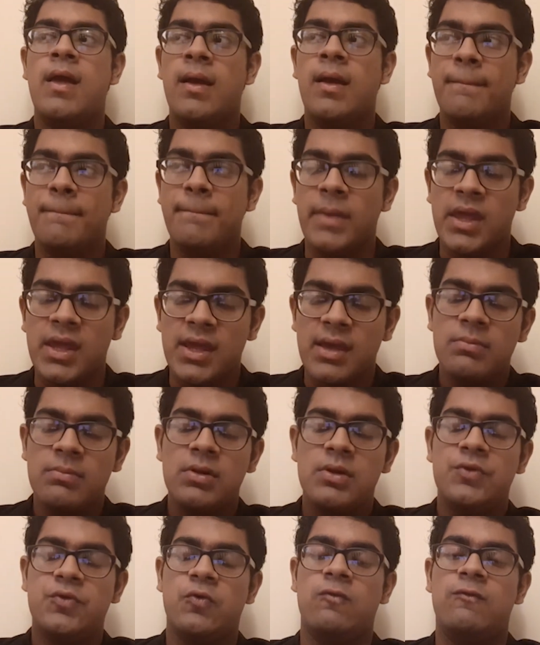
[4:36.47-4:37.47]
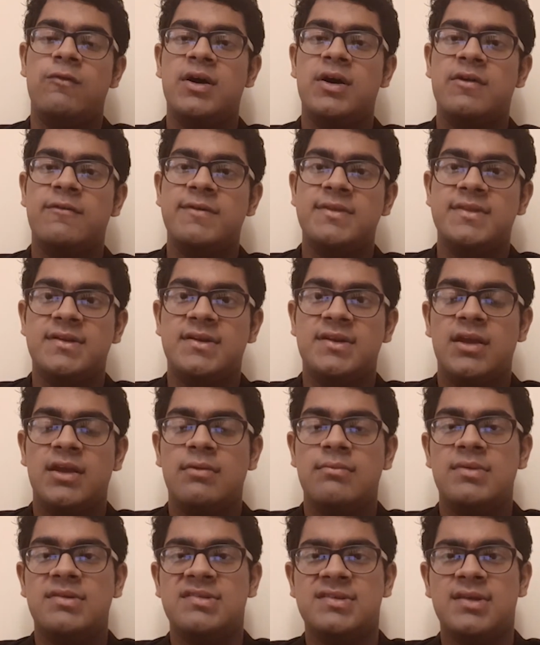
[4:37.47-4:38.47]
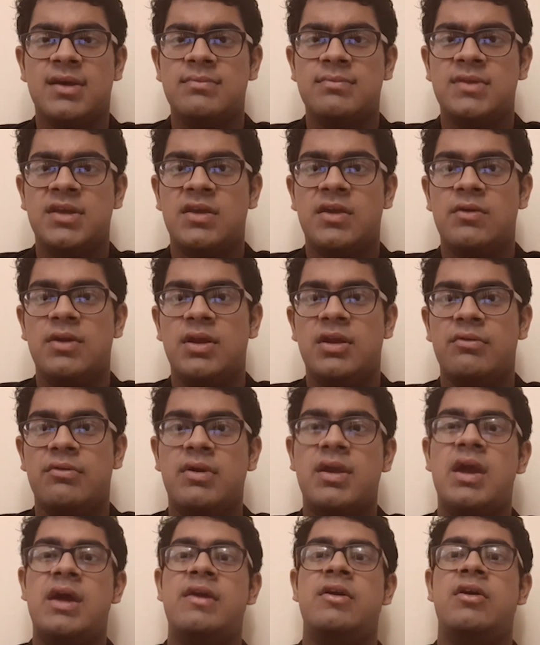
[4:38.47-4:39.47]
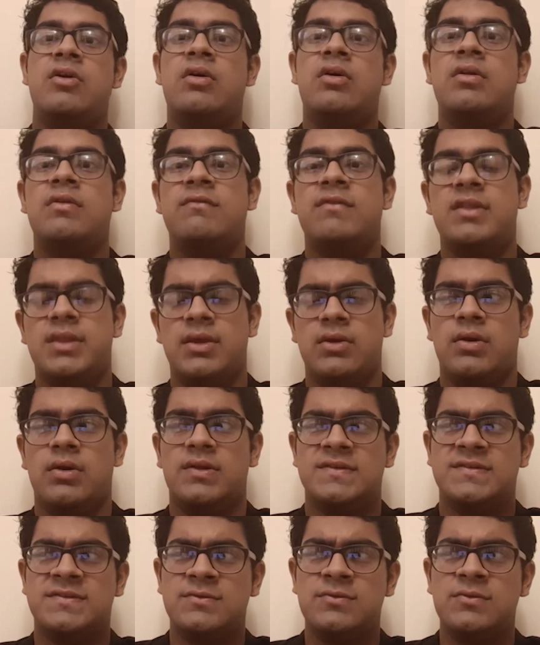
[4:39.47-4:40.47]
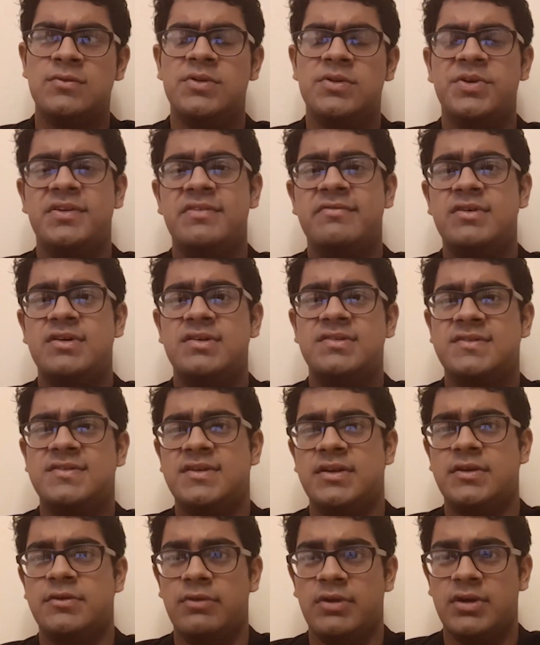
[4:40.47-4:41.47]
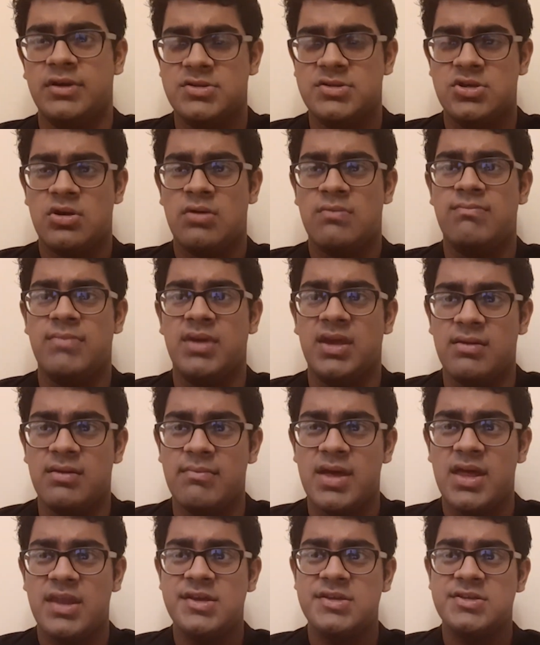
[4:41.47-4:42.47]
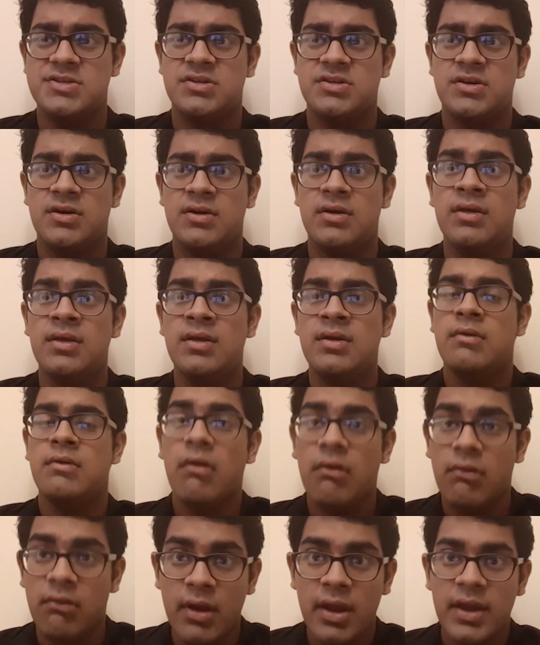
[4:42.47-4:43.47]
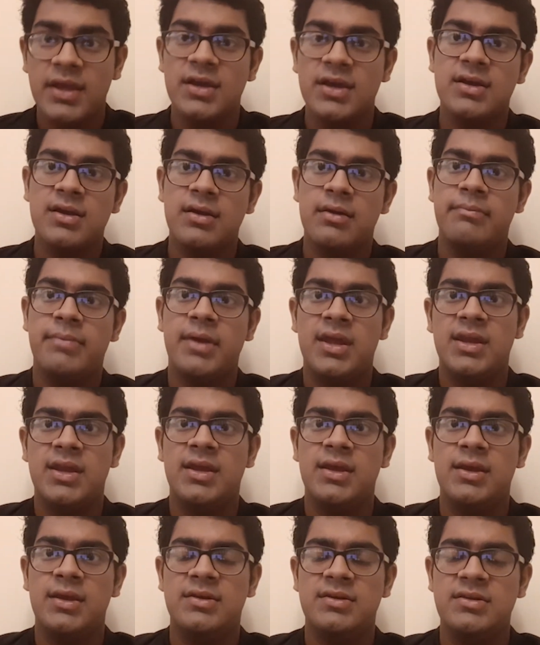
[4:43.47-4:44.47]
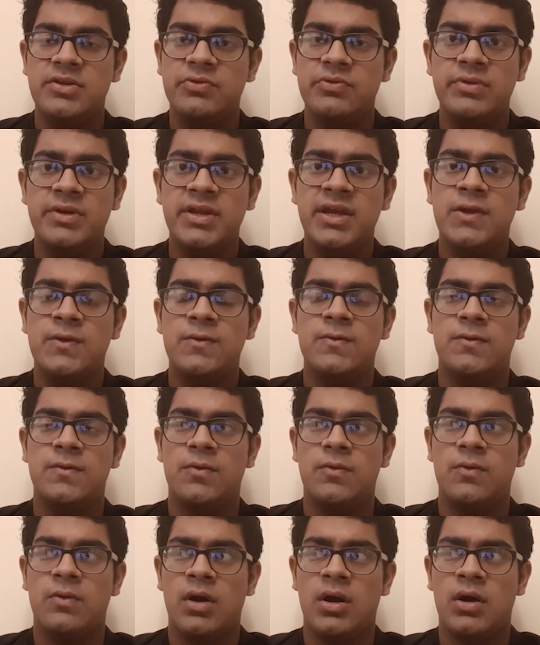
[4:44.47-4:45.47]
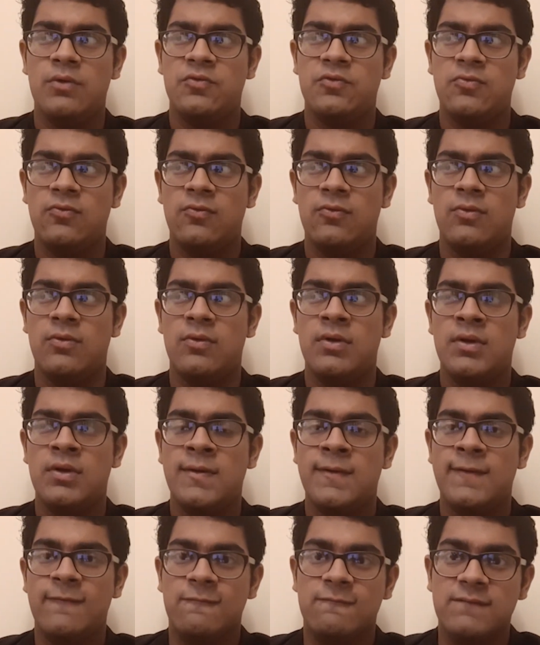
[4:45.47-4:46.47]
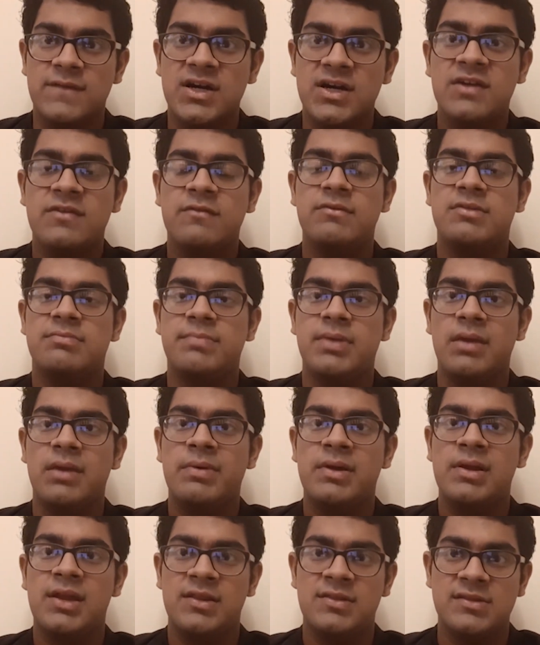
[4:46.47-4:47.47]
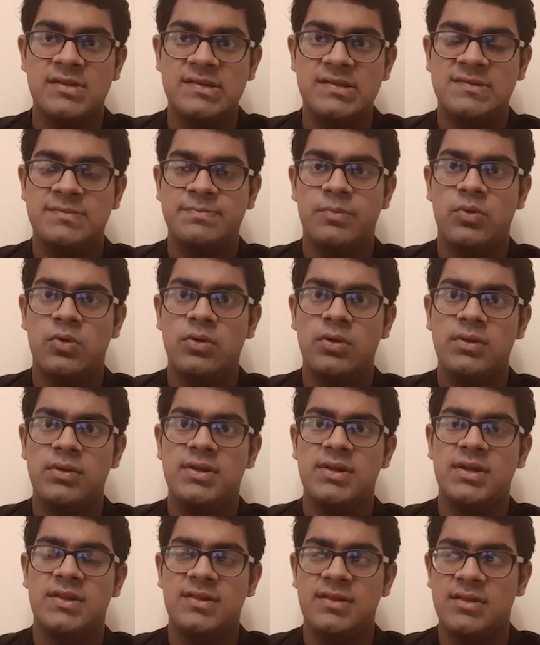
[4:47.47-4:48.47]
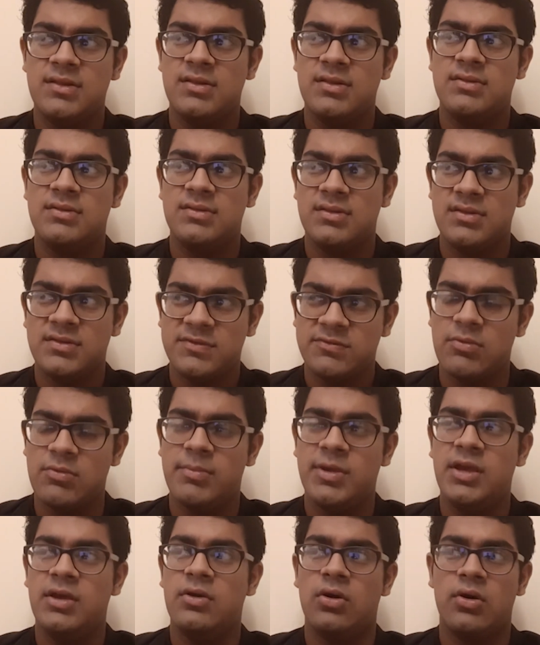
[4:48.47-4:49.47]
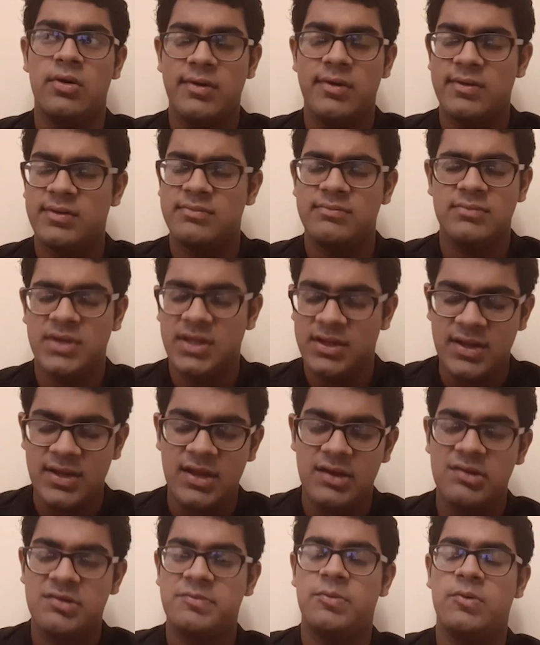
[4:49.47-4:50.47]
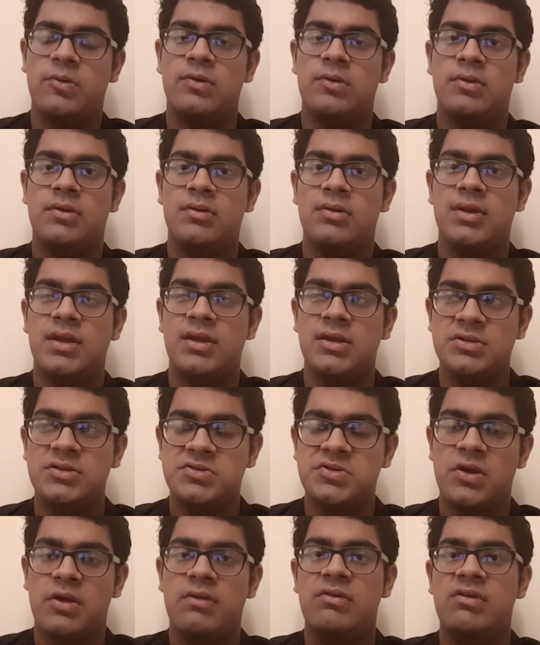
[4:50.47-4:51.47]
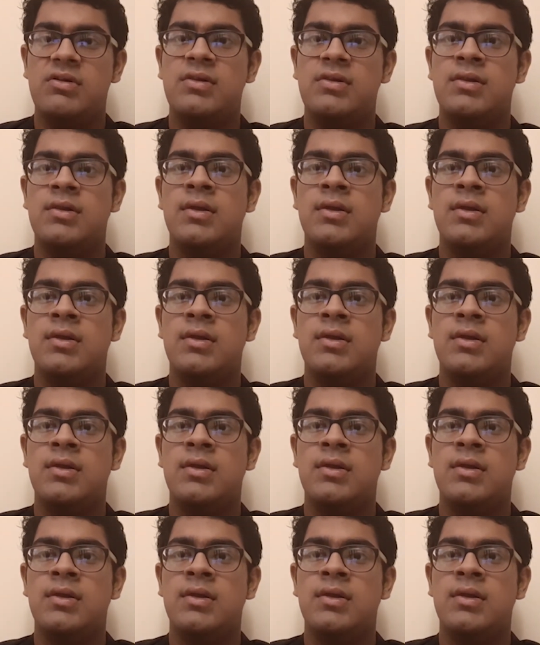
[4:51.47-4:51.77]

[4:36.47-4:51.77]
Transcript: Being able to work with a team is something you need to carry on, whether you're in school, university, doing a job, being a manager, running a company. You need to know how to work with people, and this sport, in swimming or in any sport in general,